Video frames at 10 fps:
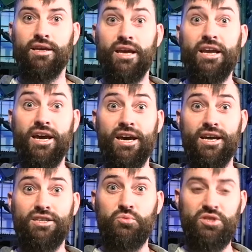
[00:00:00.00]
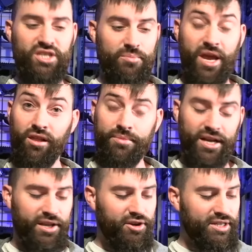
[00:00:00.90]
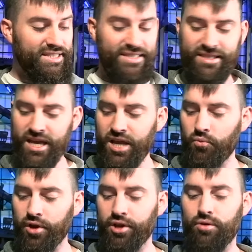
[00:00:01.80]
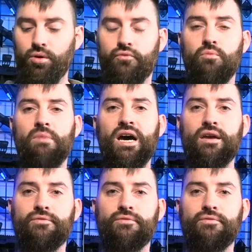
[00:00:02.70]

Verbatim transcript: Hey guys, what's up? Caleb Downing here, and today we're going to go over my